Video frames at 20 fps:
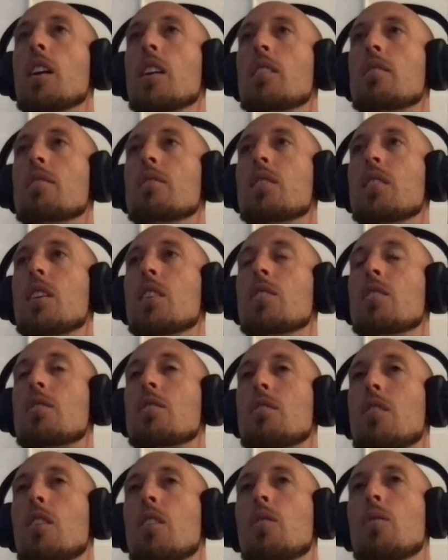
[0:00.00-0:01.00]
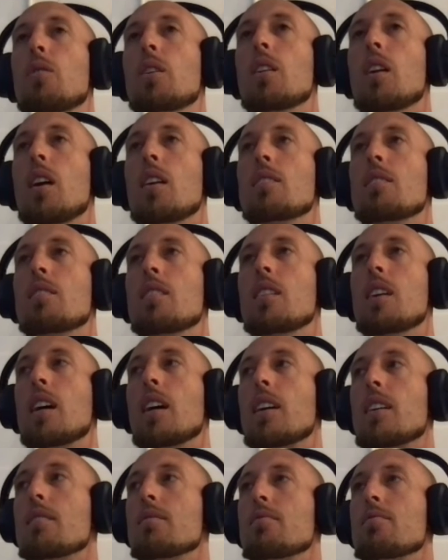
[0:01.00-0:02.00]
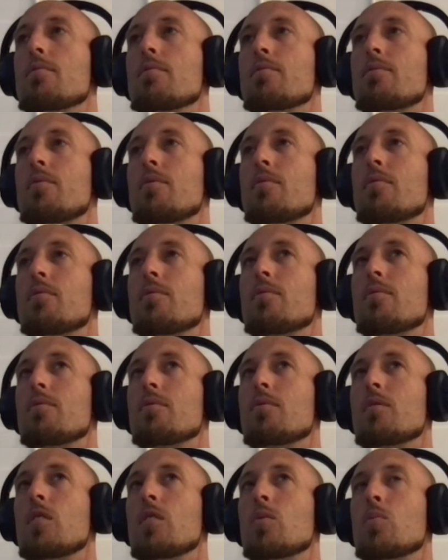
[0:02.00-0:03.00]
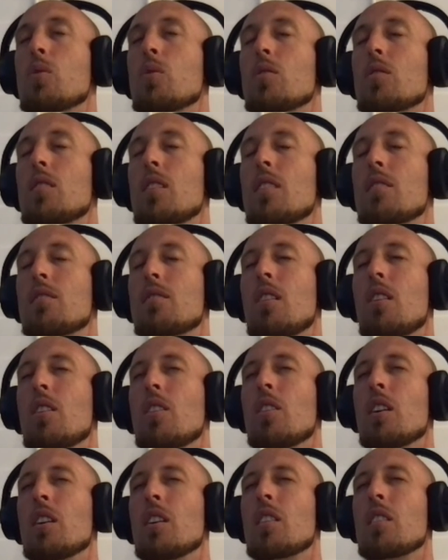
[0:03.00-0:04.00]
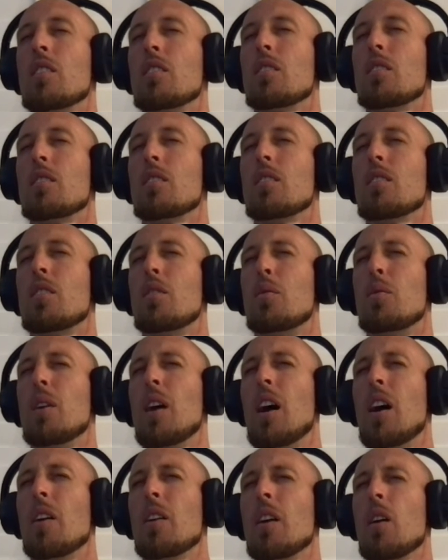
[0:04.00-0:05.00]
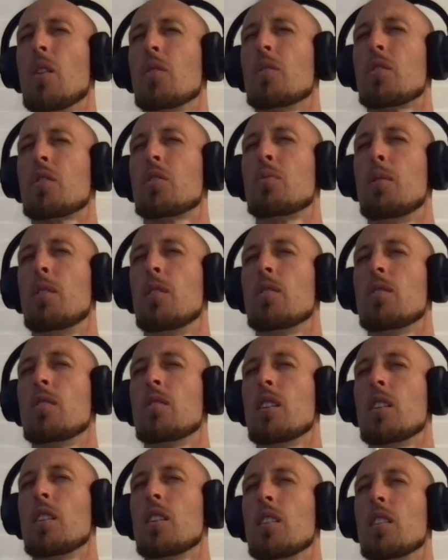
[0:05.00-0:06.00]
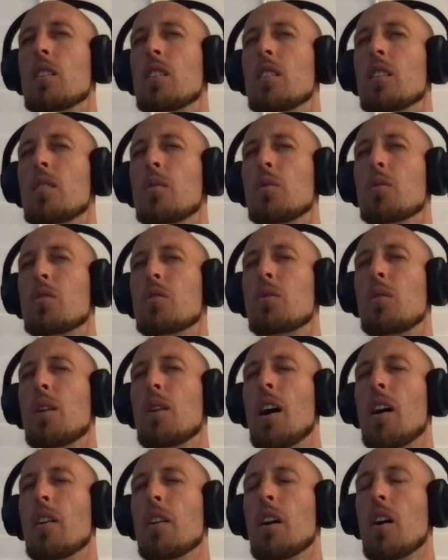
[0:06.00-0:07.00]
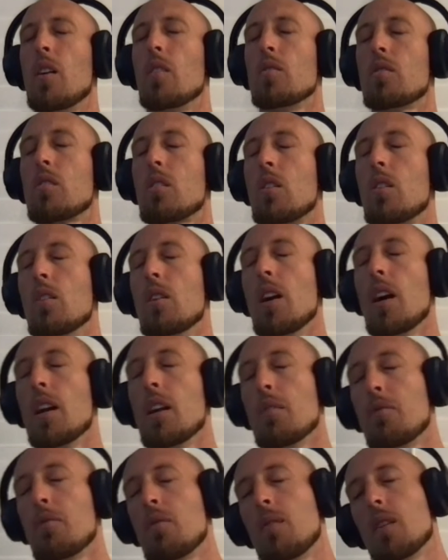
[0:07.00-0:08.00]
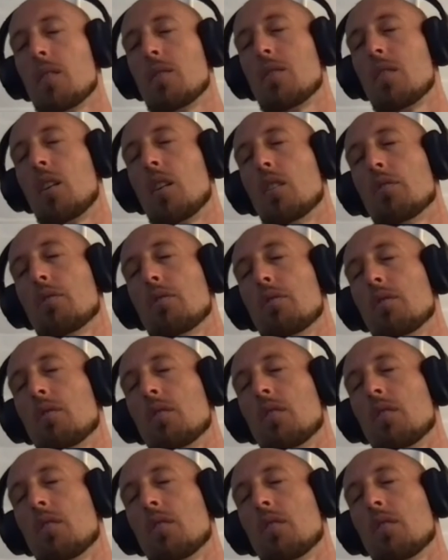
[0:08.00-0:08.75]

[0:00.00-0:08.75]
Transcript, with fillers: it and I just started realizing like this wasn't necessarily the reality I was experiencing. It was the reality I was creating for myself.